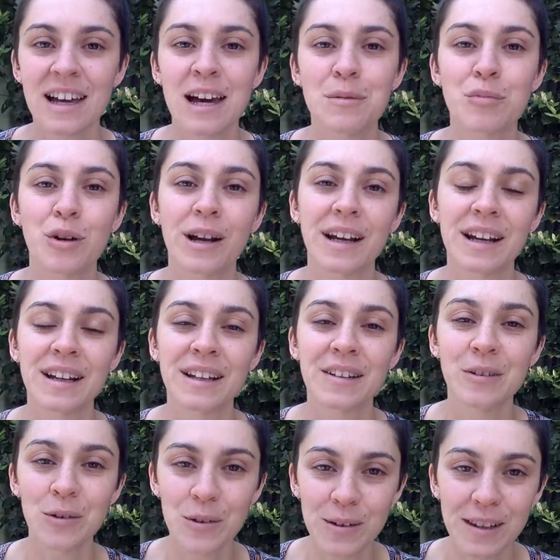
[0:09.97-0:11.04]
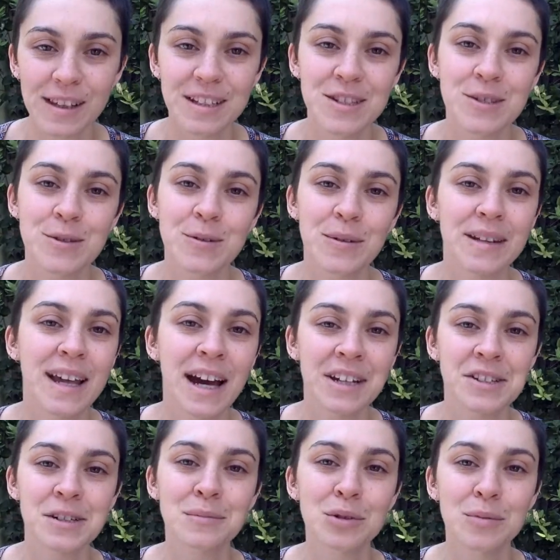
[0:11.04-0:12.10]
and bringing it all into an
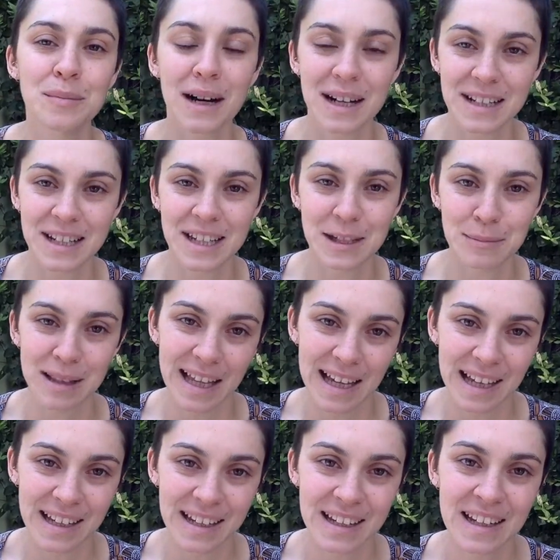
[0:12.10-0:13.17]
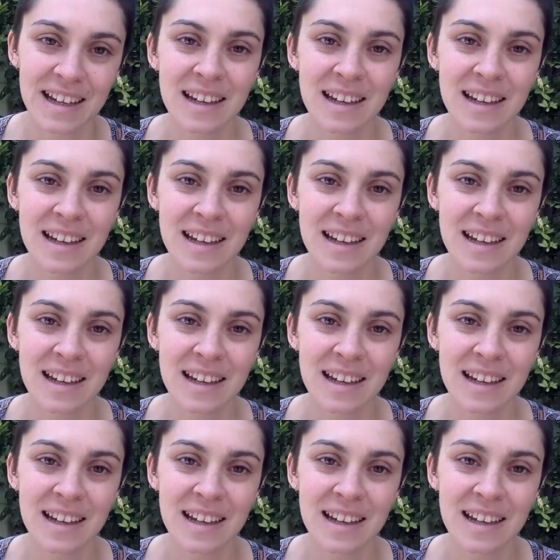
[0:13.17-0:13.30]
actionable marketing plan.